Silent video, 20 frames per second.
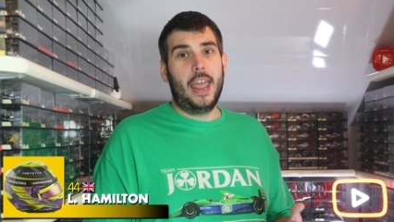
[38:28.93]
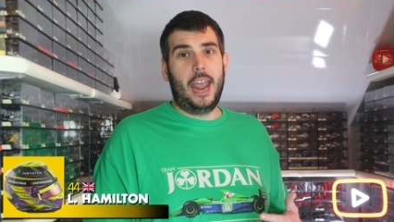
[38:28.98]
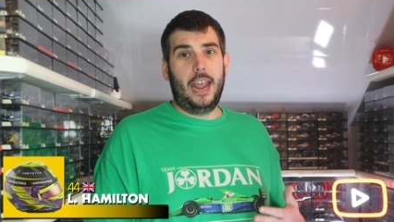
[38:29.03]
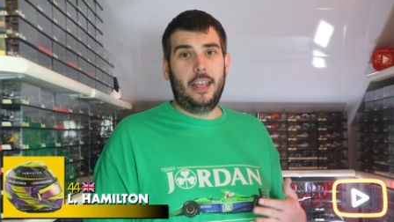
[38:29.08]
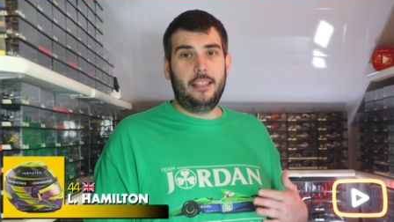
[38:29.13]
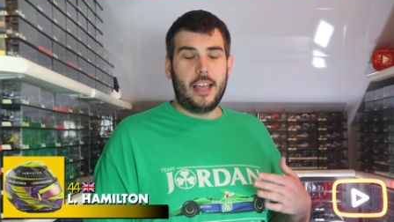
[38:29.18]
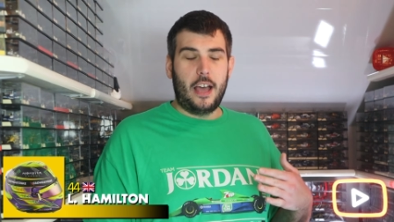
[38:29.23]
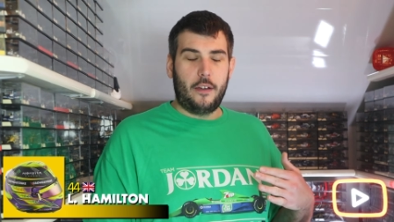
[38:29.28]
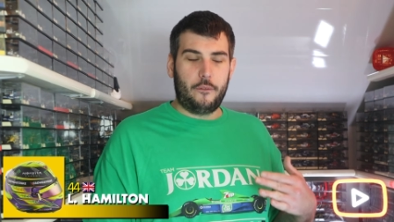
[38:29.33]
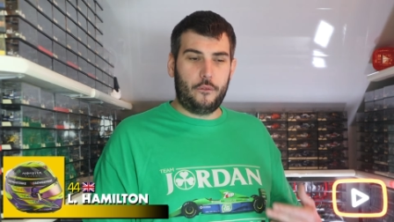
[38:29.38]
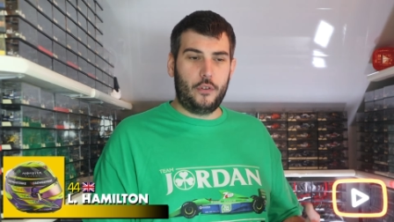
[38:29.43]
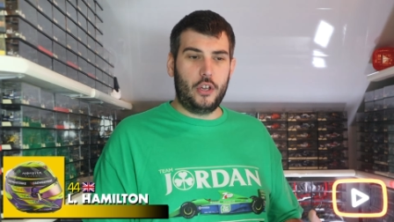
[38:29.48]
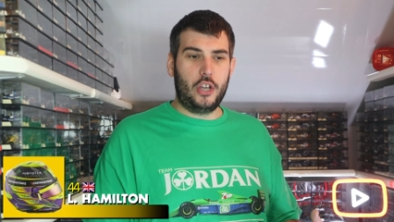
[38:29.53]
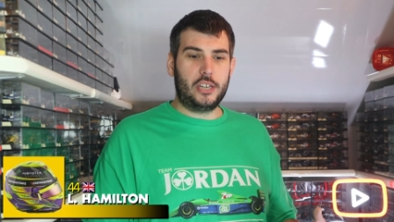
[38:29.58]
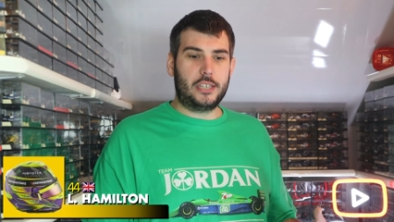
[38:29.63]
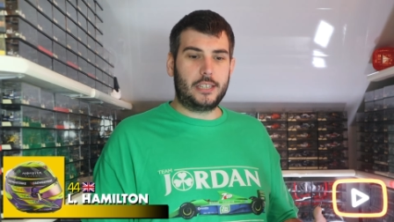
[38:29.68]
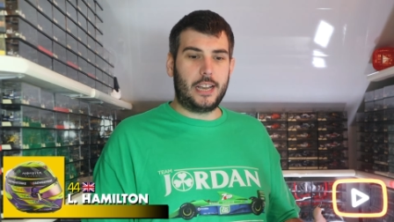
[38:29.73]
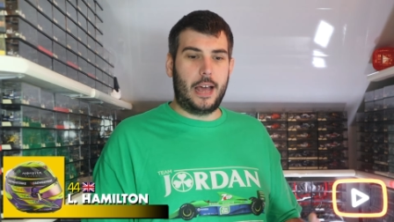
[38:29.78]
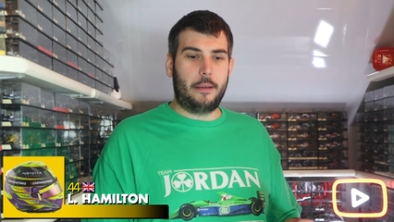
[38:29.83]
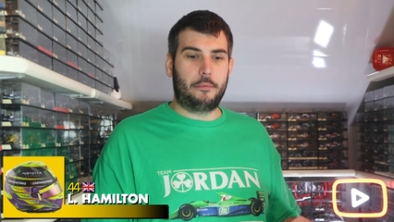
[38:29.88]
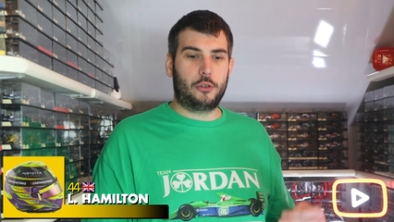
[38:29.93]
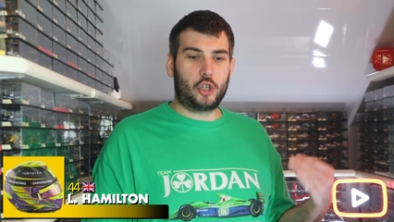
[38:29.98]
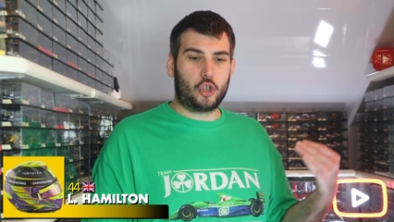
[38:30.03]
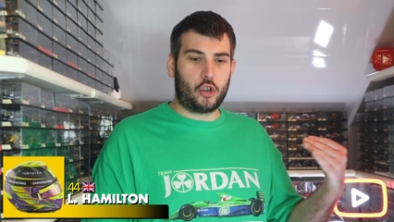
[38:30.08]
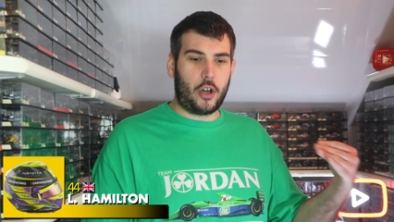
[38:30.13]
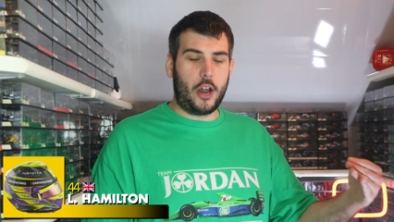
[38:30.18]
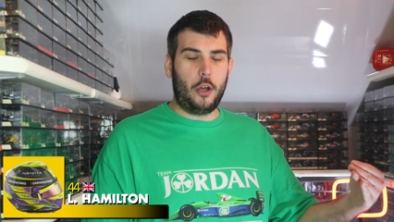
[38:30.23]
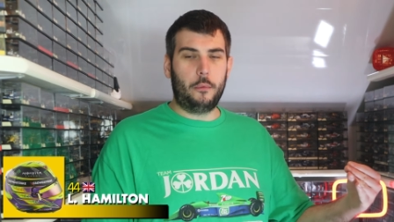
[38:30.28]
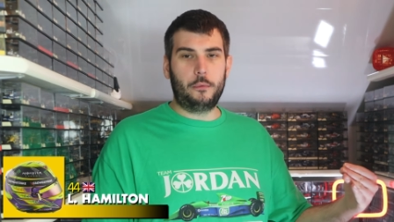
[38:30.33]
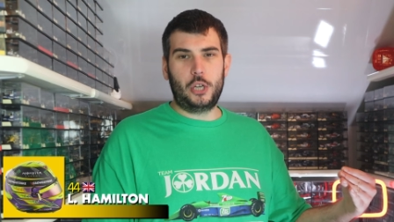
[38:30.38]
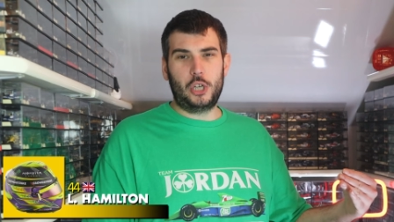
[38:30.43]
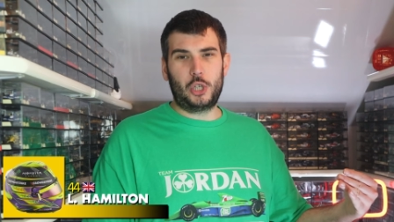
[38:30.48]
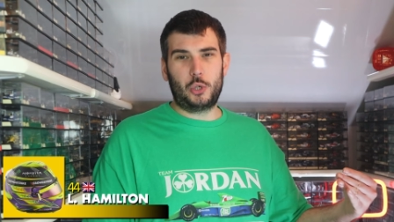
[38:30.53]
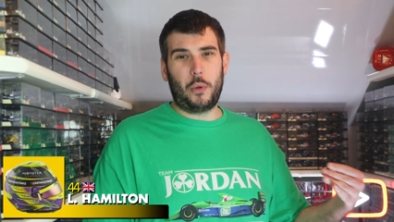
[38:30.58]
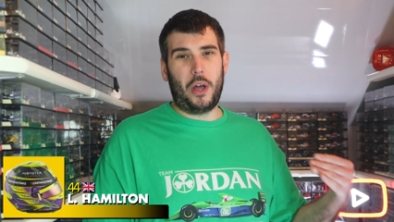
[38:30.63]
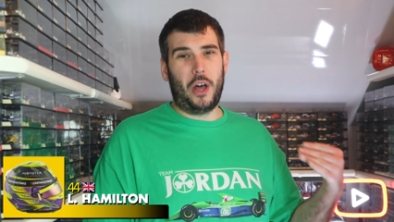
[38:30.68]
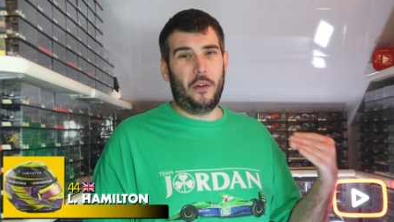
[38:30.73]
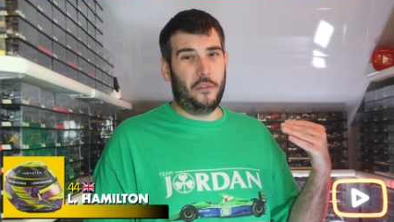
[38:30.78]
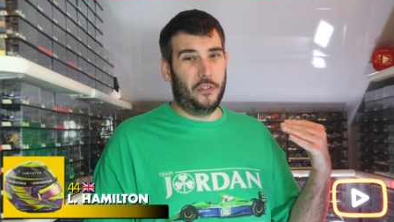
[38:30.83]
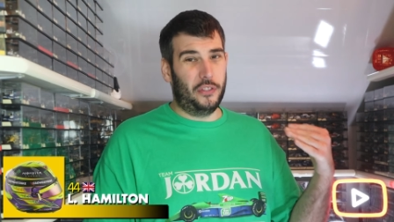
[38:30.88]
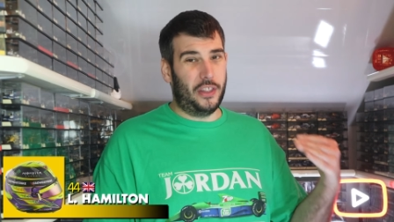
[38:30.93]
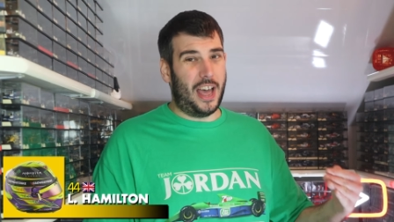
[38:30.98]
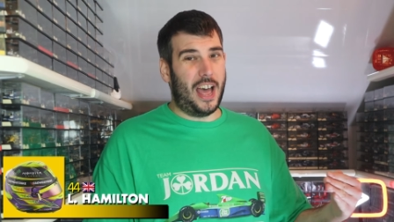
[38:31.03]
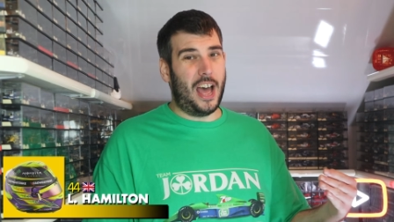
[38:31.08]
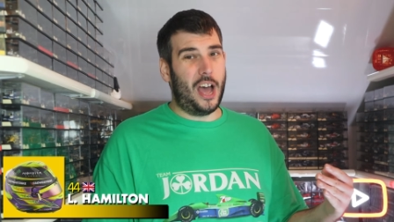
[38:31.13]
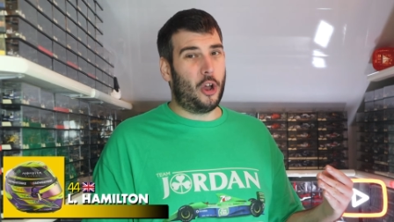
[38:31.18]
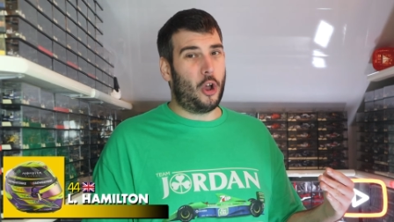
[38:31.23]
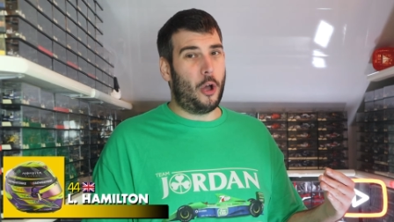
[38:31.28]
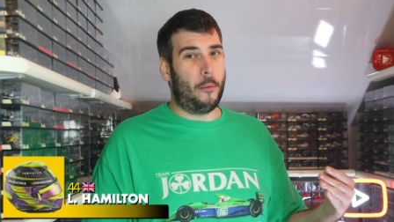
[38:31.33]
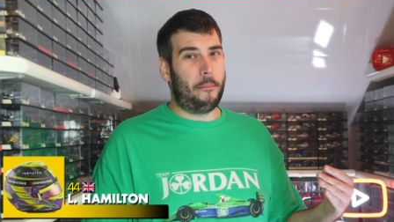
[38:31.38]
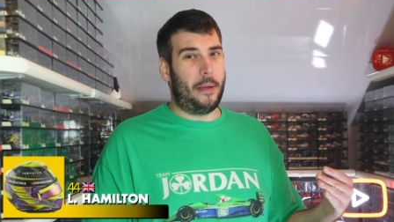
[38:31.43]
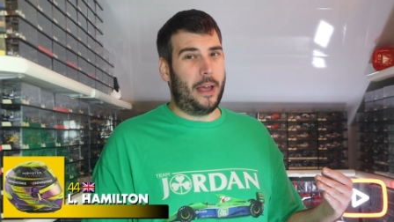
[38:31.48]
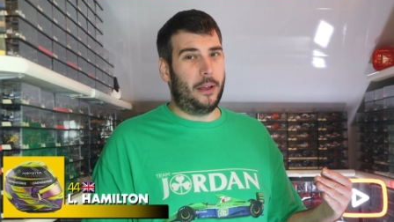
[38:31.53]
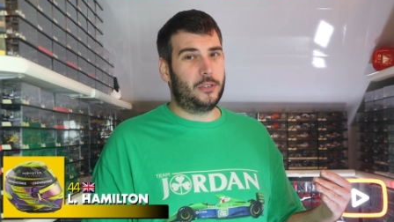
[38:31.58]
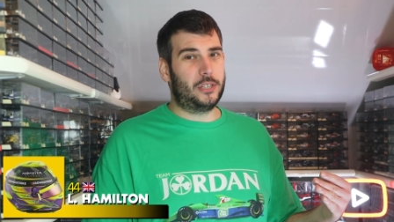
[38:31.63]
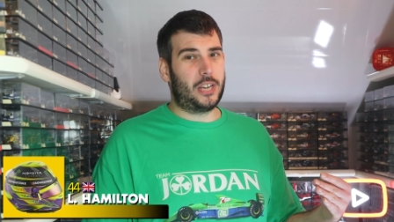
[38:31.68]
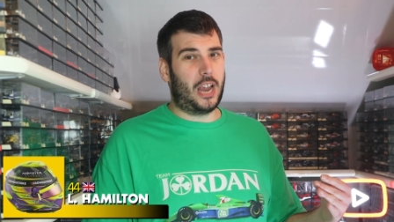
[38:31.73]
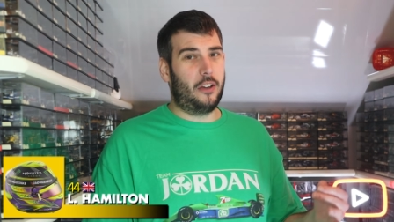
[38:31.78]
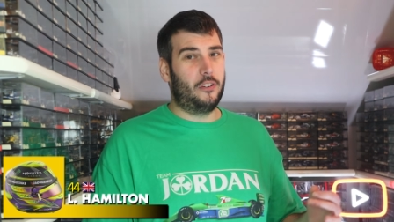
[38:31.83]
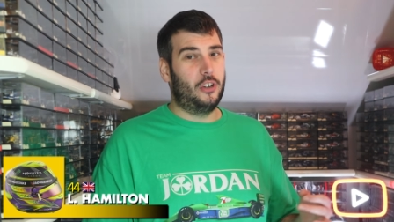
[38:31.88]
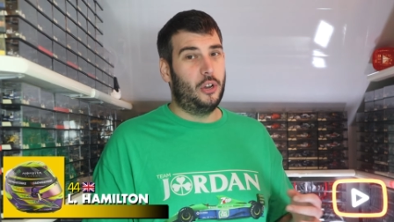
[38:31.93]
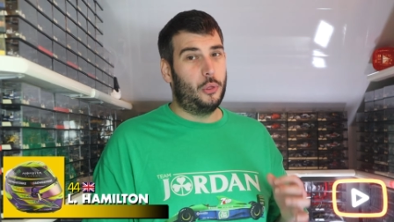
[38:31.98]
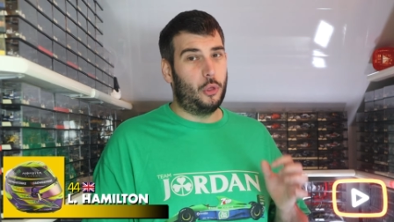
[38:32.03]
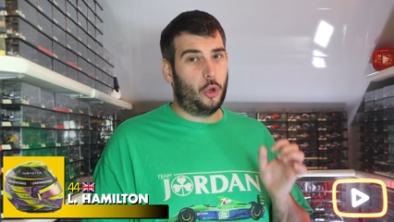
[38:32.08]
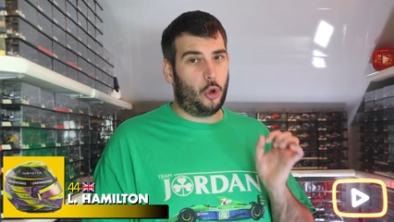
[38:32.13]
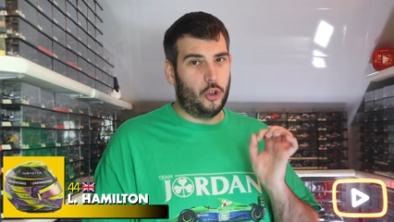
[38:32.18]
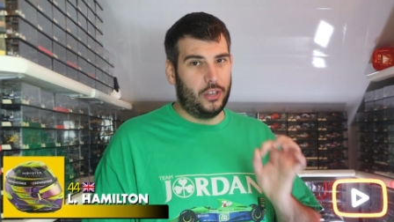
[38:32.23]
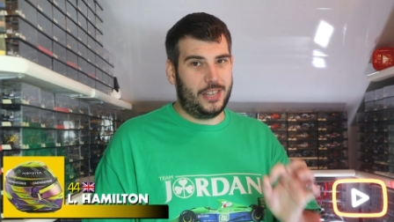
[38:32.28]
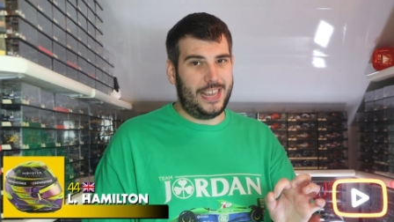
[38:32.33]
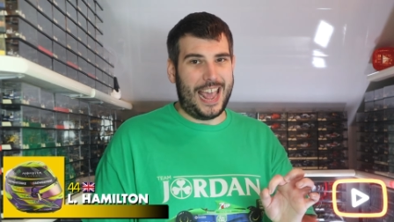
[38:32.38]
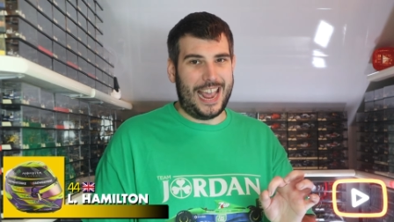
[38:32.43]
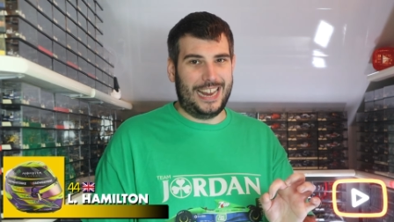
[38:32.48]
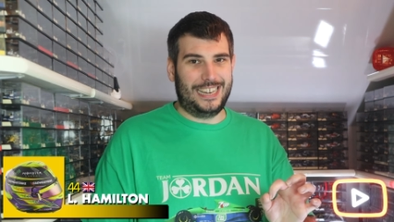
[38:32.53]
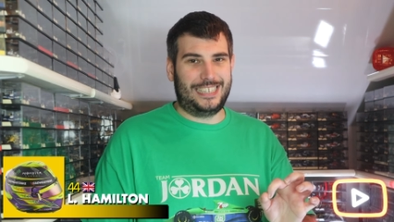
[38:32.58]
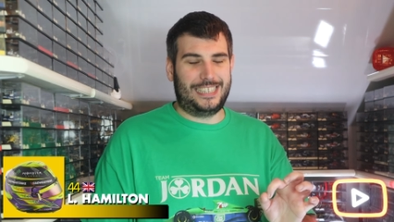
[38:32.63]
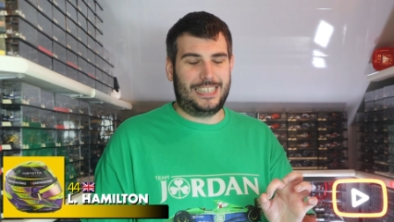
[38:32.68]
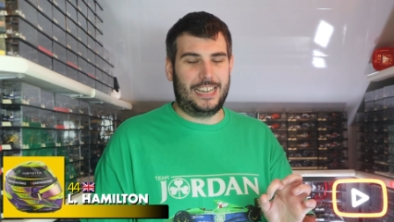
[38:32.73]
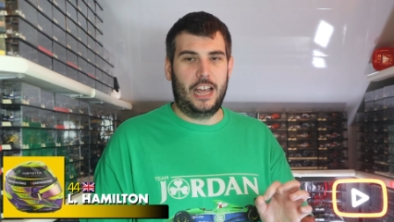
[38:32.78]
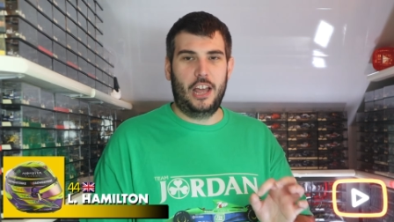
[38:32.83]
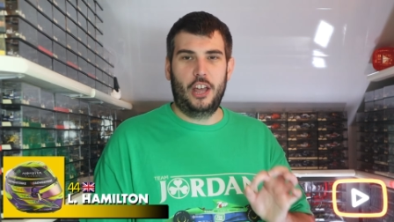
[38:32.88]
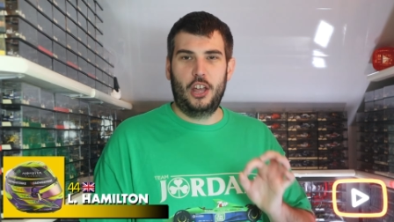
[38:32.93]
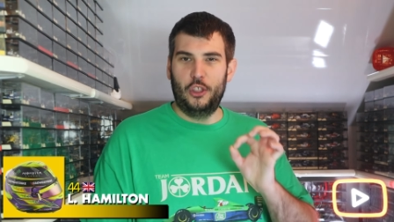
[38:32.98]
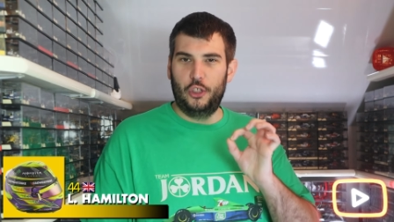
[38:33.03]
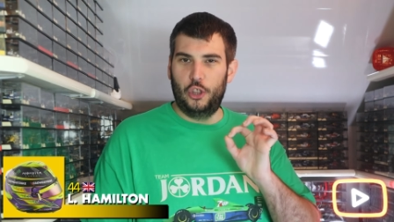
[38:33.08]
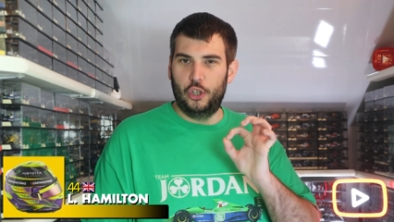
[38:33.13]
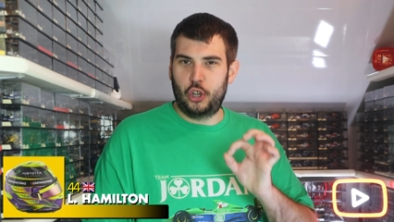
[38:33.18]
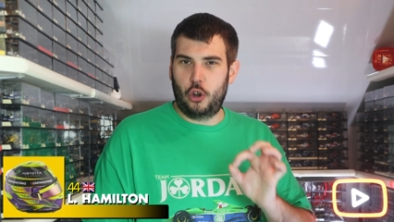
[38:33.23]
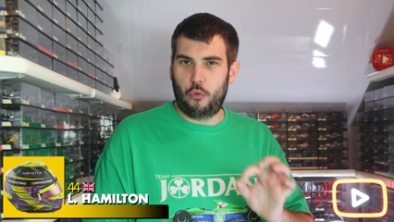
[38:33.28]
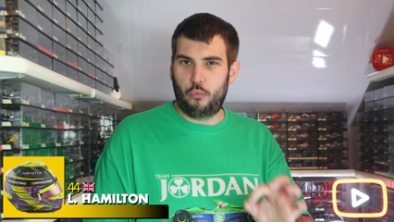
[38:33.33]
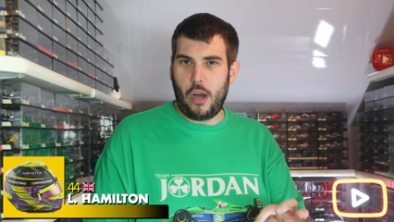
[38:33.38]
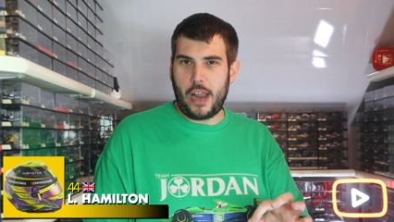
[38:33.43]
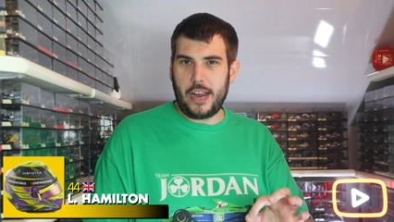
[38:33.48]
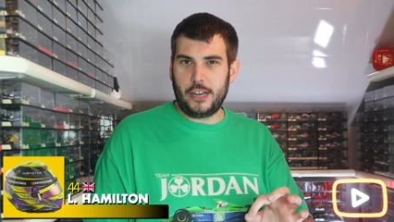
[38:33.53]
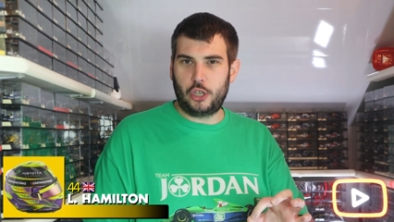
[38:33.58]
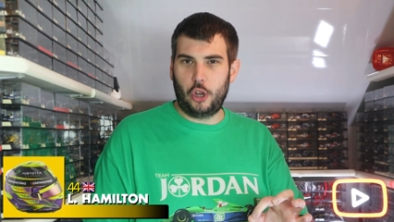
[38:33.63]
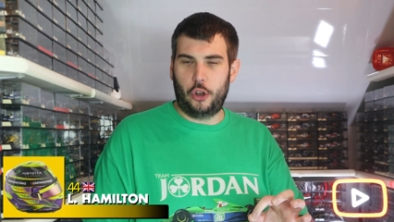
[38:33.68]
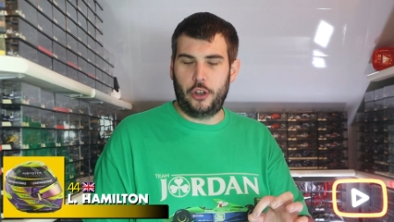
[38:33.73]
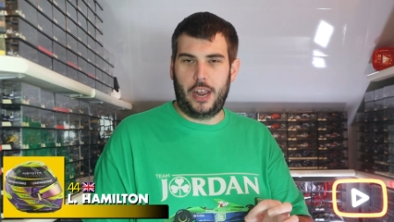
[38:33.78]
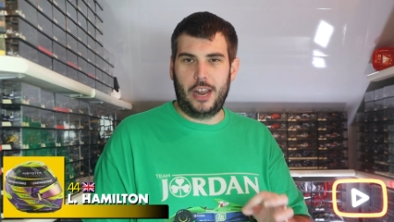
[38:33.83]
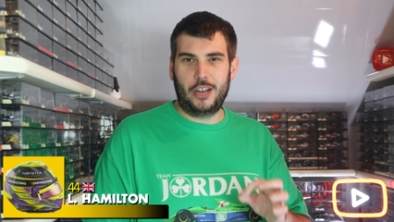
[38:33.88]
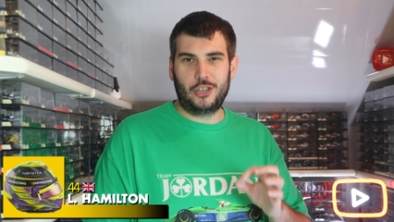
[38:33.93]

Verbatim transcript: in that first lap, straight up to 12th on the hard compound tyre, and you thought, yes, there's a race on it.